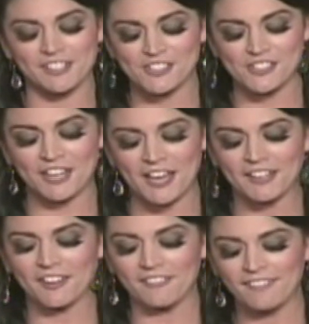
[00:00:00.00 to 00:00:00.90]
in
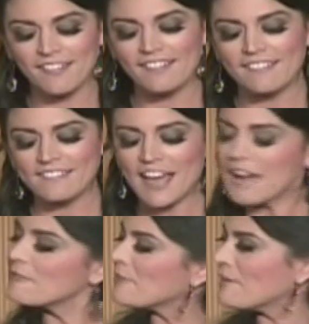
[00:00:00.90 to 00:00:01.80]
Chicago. I
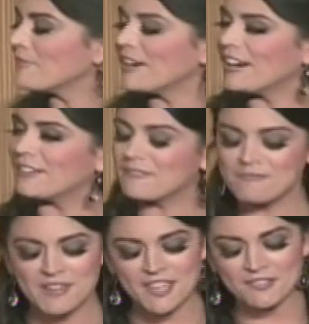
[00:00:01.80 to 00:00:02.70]
remember
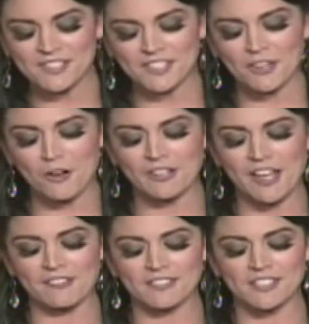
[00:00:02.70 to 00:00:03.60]
when we used to go
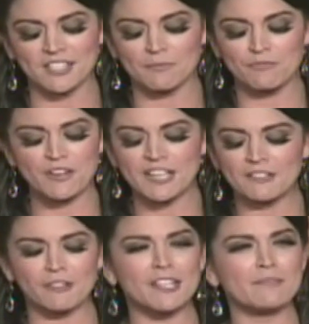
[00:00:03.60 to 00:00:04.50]
down to the Cabrini
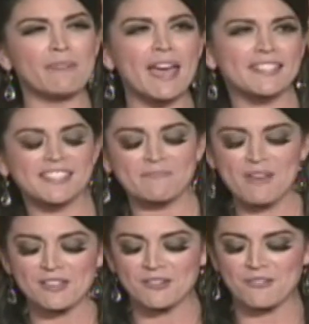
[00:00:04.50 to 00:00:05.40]
Green
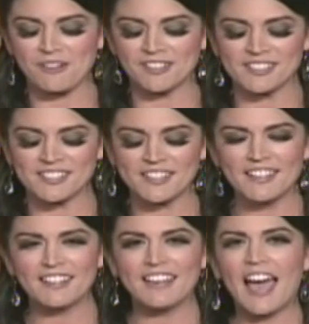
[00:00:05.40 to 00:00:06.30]
basketball courts
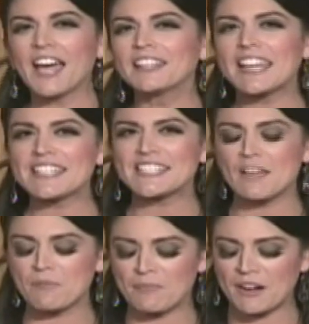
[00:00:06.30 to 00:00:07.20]
I'd lace
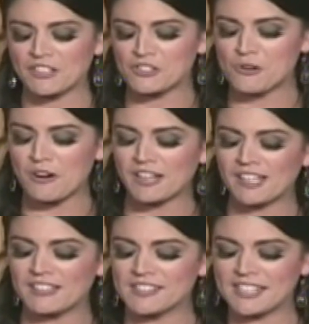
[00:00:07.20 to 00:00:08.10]
up a pair of
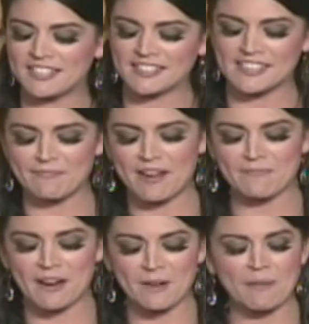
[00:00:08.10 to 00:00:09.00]
Jordans, he'd slip on a
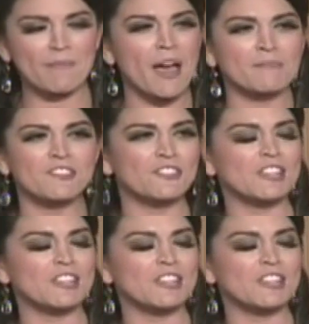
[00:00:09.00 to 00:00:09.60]
pair of my mom's